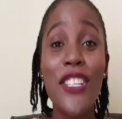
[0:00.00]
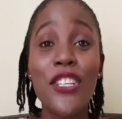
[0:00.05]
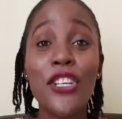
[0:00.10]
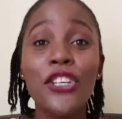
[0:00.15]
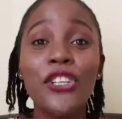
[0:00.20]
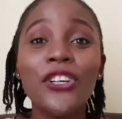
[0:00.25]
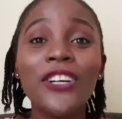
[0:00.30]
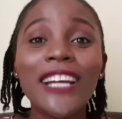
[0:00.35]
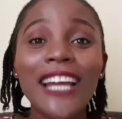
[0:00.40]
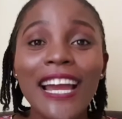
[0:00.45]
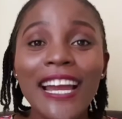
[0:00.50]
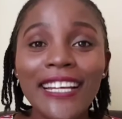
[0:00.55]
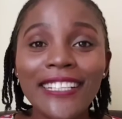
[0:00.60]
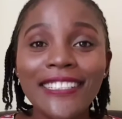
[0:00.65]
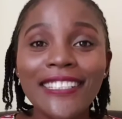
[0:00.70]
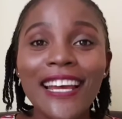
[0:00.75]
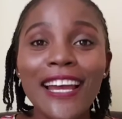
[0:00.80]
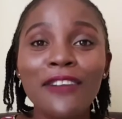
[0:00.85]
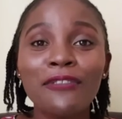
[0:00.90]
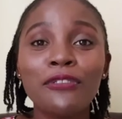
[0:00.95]
So you
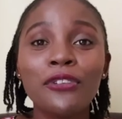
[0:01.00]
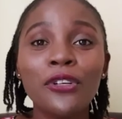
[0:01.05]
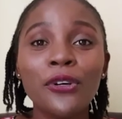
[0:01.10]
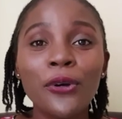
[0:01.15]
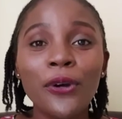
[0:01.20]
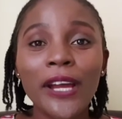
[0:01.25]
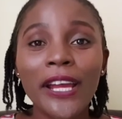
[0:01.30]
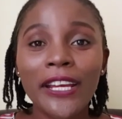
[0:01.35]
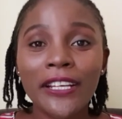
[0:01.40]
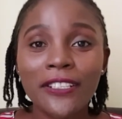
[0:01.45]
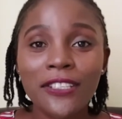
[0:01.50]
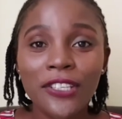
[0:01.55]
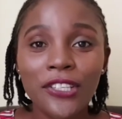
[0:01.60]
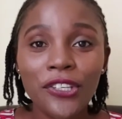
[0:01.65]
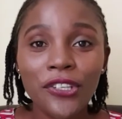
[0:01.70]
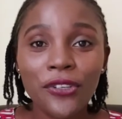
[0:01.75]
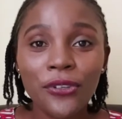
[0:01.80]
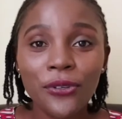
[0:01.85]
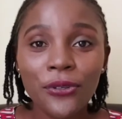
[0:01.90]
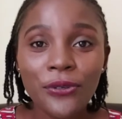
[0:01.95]
guys have no
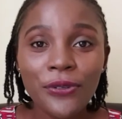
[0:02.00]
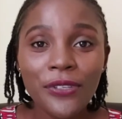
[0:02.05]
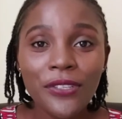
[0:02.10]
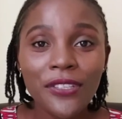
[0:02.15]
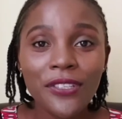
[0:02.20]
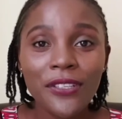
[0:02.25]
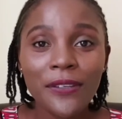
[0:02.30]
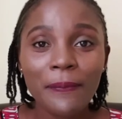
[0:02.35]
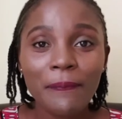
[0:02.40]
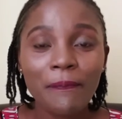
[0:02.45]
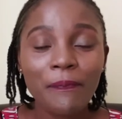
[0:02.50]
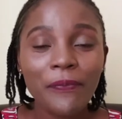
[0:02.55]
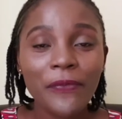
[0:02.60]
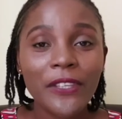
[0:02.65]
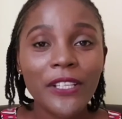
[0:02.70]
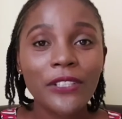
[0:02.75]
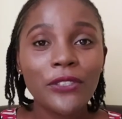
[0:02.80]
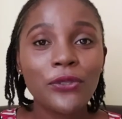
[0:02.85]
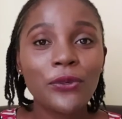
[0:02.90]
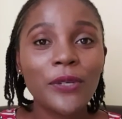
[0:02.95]
excuse
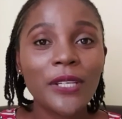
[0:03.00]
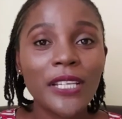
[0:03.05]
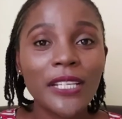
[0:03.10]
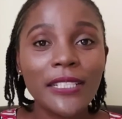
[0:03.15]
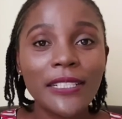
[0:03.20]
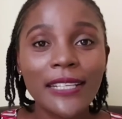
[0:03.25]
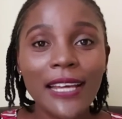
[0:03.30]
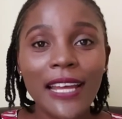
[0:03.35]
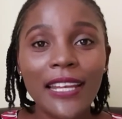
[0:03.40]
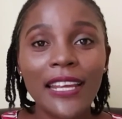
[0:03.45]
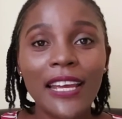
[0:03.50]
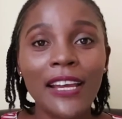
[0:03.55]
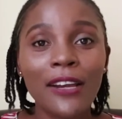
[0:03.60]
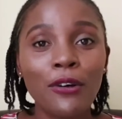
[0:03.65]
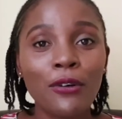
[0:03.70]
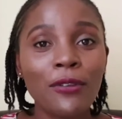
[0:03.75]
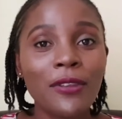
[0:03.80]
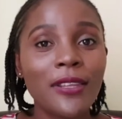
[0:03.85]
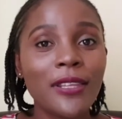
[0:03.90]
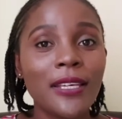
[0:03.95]
to eat
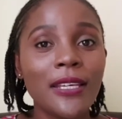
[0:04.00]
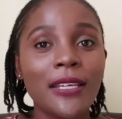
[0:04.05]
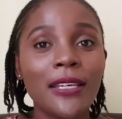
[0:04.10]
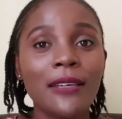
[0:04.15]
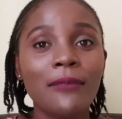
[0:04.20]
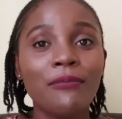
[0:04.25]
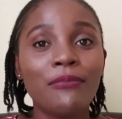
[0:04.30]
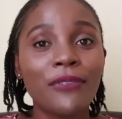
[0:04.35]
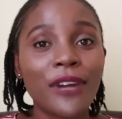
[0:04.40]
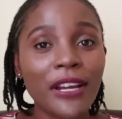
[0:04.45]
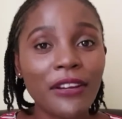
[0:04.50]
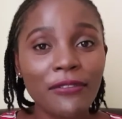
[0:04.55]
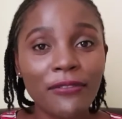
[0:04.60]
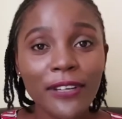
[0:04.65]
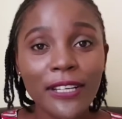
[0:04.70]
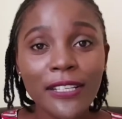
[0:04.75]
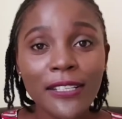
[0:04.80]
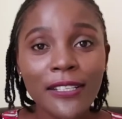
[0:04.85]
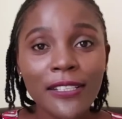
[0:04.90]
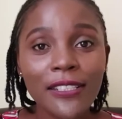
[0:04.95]
unhealthy
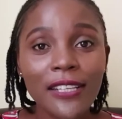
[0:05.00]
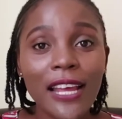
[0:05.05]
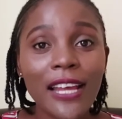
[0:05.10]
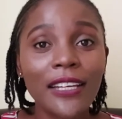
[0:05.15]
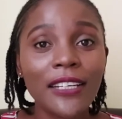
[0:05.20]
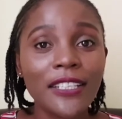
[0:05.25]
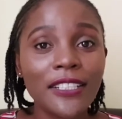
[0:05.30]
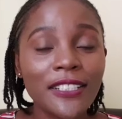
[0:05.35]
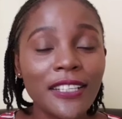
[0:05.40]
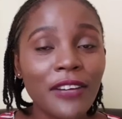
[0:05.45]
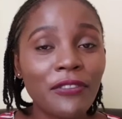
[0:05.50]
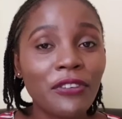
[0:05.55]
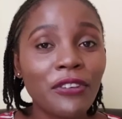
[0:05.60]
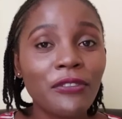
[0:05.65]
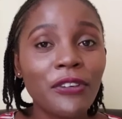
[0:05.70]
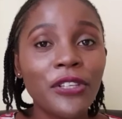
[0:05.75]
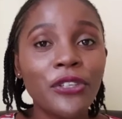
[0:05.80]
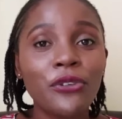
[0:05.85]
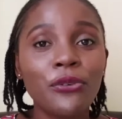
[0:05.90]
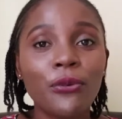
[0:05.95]
breakfast. At least I've
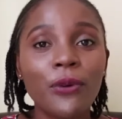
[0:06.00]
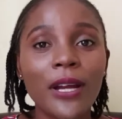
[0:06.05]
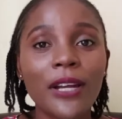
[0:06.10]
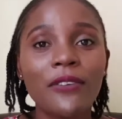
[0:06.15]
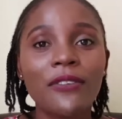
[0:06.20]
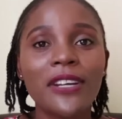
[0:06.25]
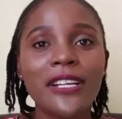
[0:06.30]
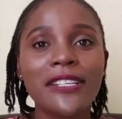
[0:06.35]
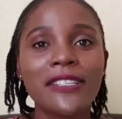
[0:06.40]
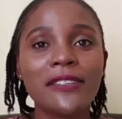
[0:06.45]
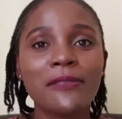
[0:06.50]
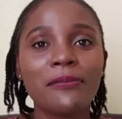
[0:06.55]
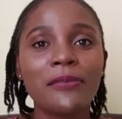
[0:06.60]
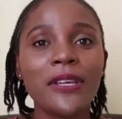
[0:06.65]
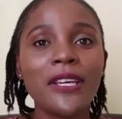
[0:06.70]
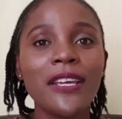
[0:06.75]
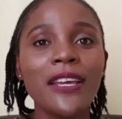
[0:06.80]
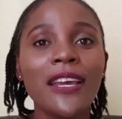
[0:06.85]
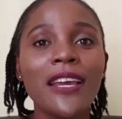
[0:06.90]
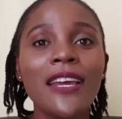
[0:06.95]
given you one
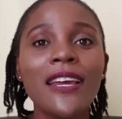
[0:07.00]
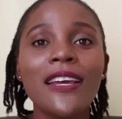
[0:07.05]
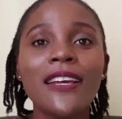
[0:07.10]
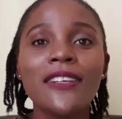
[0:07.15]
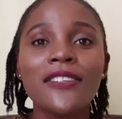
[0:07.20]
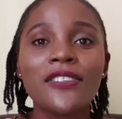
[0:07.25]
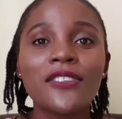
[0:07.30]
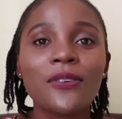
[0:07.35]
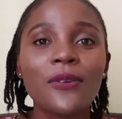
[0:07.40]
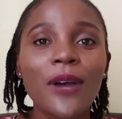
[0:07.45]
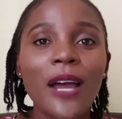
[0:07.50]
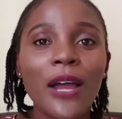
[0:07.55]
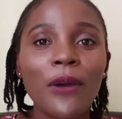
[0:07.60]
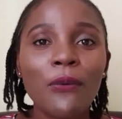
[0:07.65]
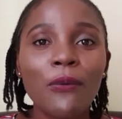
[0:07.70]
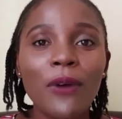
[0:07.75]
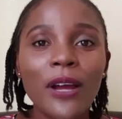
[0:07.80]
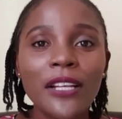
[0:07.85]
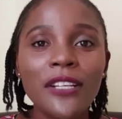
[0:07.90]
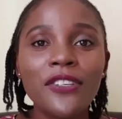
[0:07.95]
recipe. So I
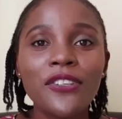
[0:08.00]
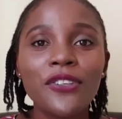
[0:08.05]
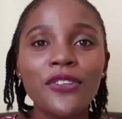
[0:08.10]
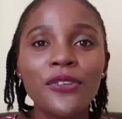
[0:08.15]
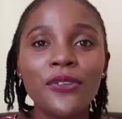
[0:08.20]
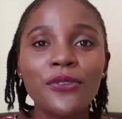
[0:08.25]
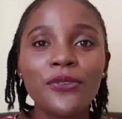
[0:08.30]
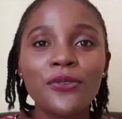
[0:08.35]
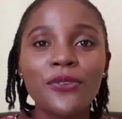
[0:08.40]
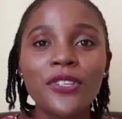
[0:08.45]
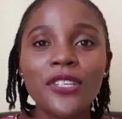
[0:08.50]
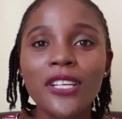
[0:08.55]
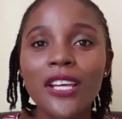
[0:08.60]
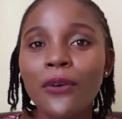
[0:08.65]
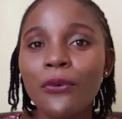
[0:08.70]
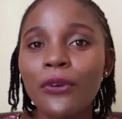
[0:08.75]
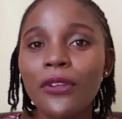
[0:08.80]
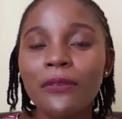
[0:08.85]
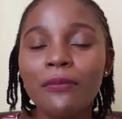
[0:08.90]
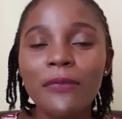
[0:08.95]
want you to
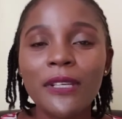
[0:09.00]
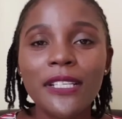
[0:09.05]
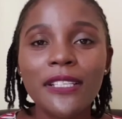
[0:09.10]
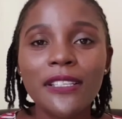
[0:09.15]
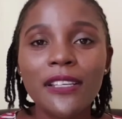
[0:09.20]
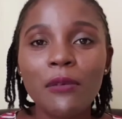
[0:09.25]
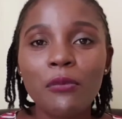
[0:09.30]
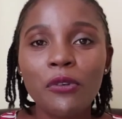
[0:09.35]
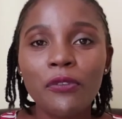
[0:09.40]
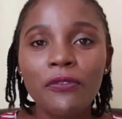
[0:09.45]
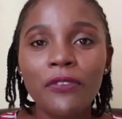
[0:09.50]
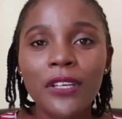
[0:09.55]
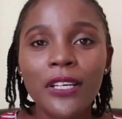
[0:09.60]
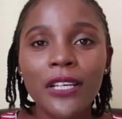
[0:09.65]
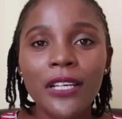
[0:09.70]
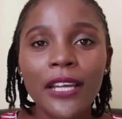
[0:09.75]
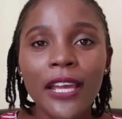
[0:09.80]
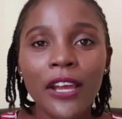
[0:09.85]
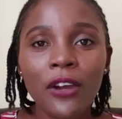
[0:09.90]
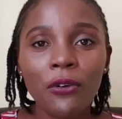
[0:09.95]
share with me some of
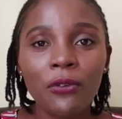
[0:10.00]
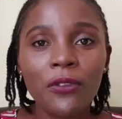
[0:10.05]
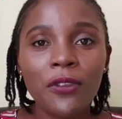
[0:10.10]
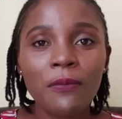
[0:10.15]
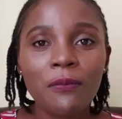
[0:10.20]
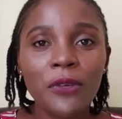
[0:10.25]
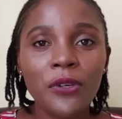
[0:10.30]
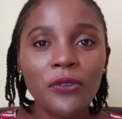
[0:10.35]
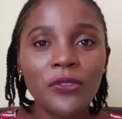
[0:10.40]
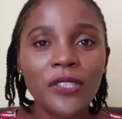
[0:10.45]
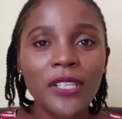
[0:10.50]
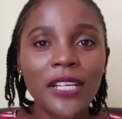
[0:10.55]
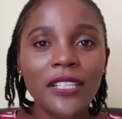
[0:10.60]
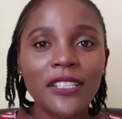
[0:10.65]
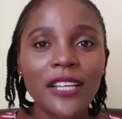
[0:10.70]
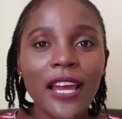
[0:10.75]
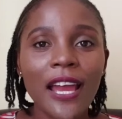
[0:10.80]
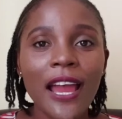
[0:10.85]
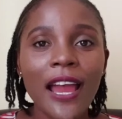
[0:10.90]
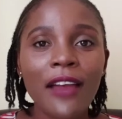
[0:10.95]
the healthy meals
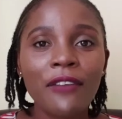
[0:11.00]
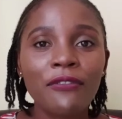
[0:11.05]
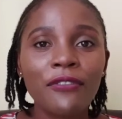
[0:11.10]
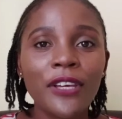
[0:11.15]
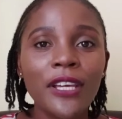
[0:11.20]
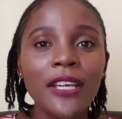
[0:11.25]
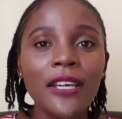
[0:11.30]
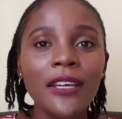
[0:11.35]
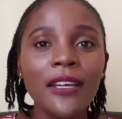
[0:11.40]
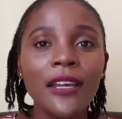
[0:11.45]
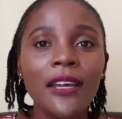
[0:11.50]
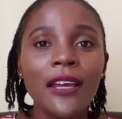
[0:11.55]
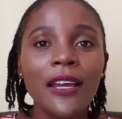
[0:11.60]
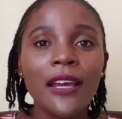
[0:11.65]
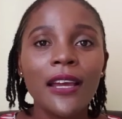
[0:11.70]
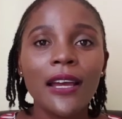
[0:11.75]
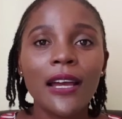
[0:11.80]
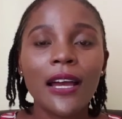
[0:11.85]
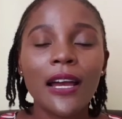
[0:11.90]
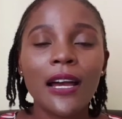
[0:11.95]
that you're having
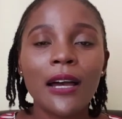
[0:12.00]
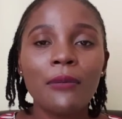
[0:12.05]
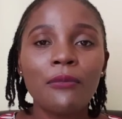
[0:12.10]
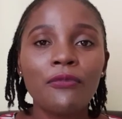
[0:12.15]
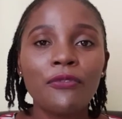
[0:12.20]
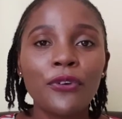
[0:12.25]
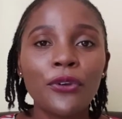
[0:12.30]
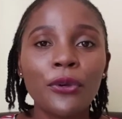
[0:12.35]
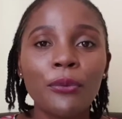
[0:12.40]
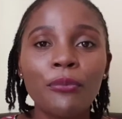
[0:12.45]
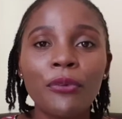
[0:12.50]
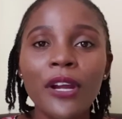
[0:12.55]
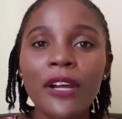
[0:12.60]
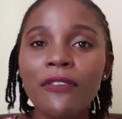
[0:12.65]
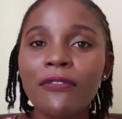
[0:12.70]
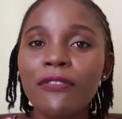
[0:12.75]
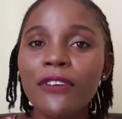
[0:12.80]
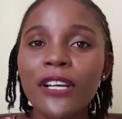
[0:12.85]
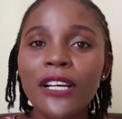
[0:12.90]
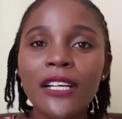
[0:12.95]
um, for your
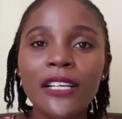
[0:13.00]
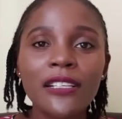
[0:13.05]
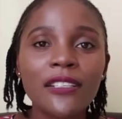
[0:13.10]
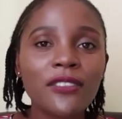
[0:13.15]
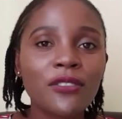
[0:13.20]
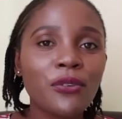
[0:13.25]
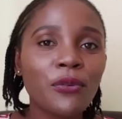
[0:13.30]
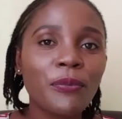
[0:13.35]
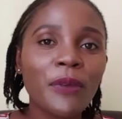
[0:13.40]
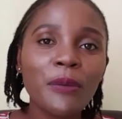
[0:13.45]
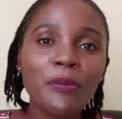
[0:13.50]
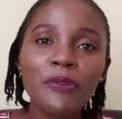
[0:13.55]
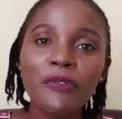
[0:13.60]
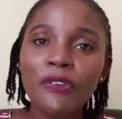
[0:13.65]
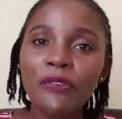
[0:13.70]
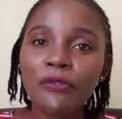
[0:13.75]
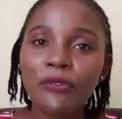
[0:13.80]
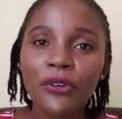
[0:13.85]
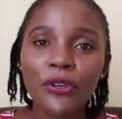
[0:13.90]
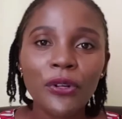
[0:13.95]
breakfast or maybe
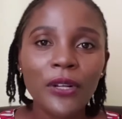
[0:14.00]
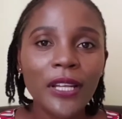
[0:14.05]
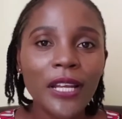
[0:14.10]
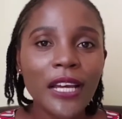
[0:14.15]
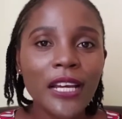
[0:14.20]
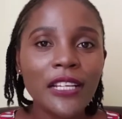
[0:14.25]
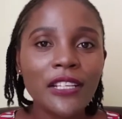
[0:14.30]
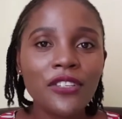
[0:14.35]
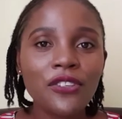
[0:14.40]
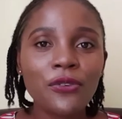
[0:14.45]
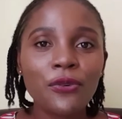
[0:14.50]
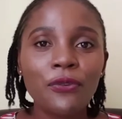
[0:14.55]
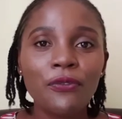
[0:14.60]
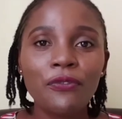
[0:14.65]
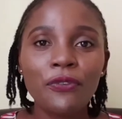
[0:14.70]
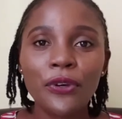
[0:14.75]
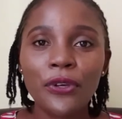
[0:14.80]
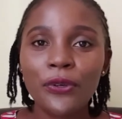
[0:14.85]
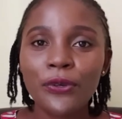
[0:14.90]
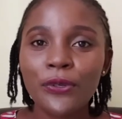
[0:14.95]
even for your lunch or
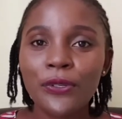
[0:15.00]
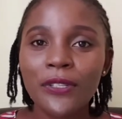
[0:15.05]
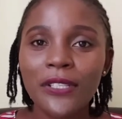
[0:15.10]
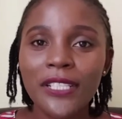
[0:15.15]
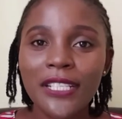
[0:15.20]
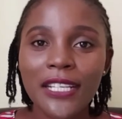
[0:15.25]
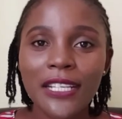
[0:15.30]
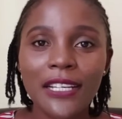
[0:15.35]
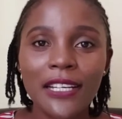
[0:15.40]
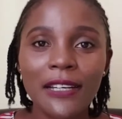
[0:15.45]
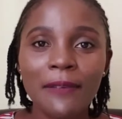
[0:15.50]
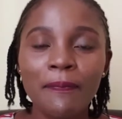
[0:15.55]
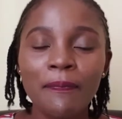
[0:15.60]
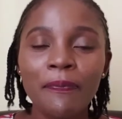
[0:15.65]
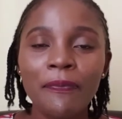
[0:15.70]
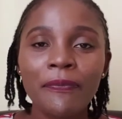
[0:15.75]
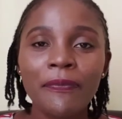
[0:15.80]
for your dinner